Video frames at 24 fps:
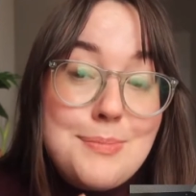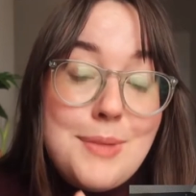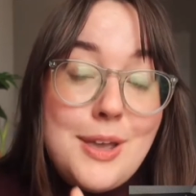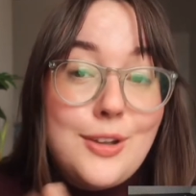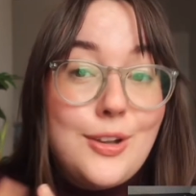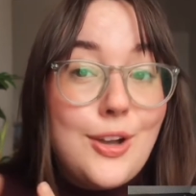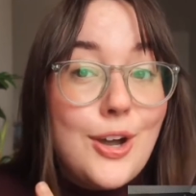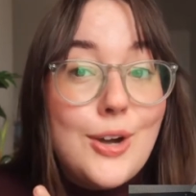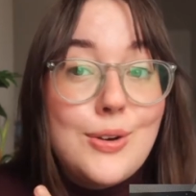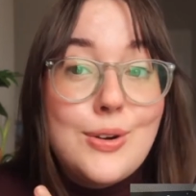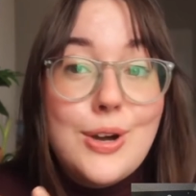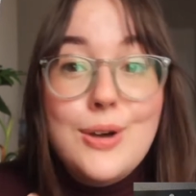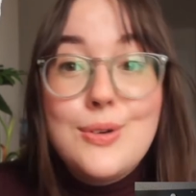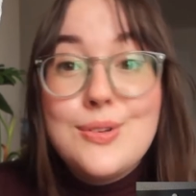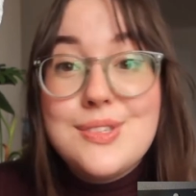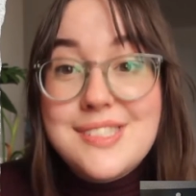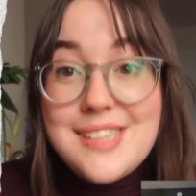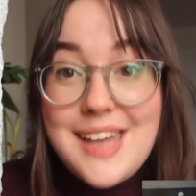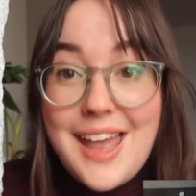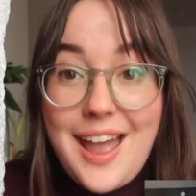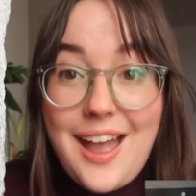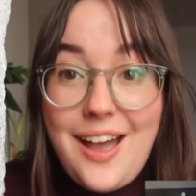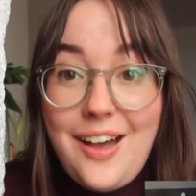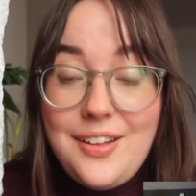My co-host
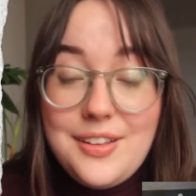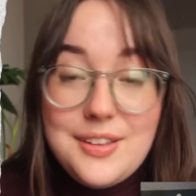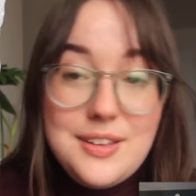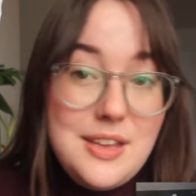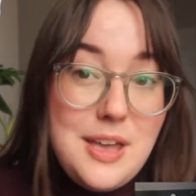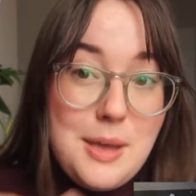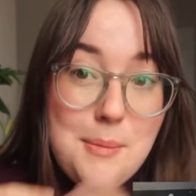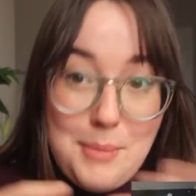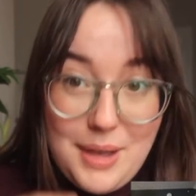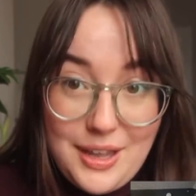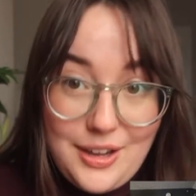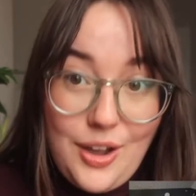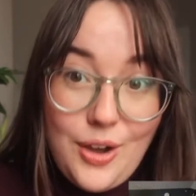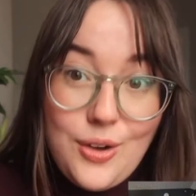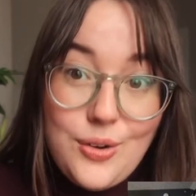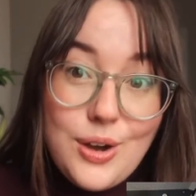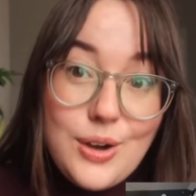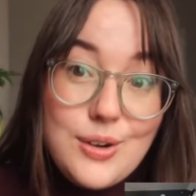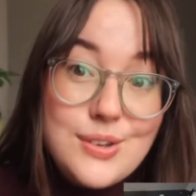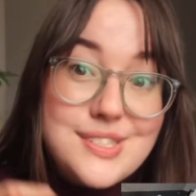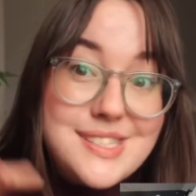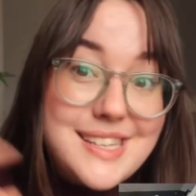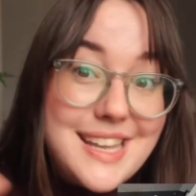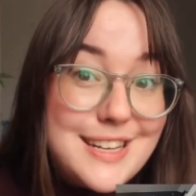
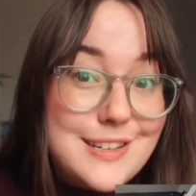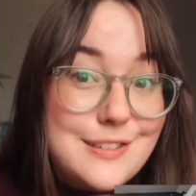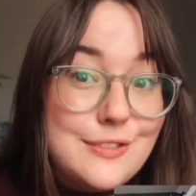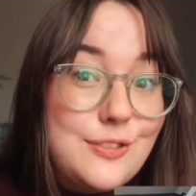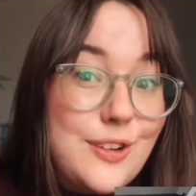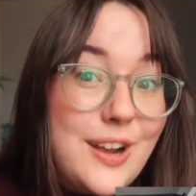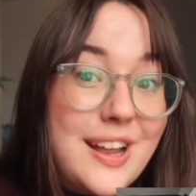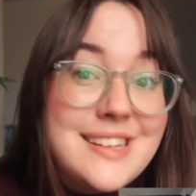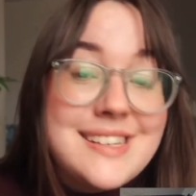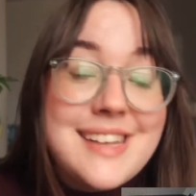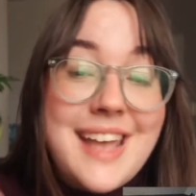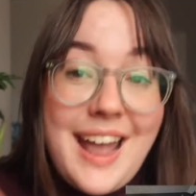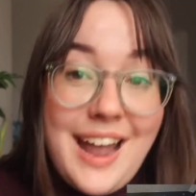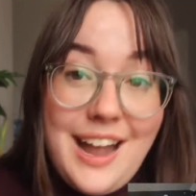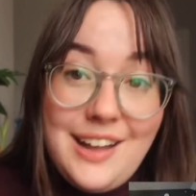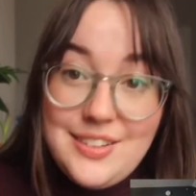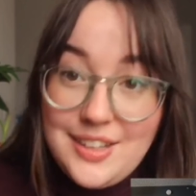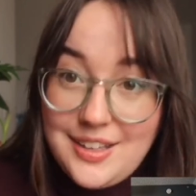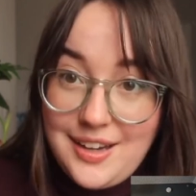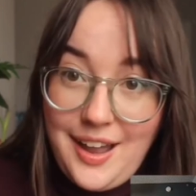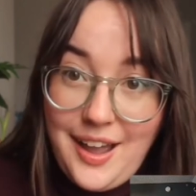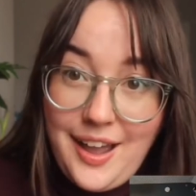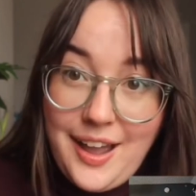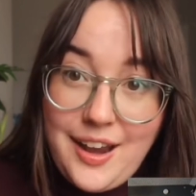and friend Al
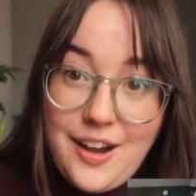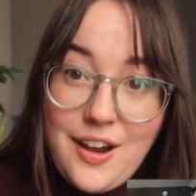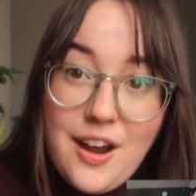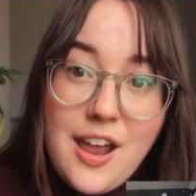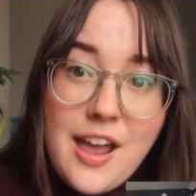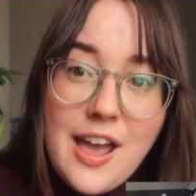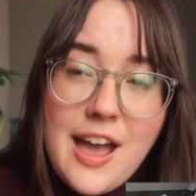and I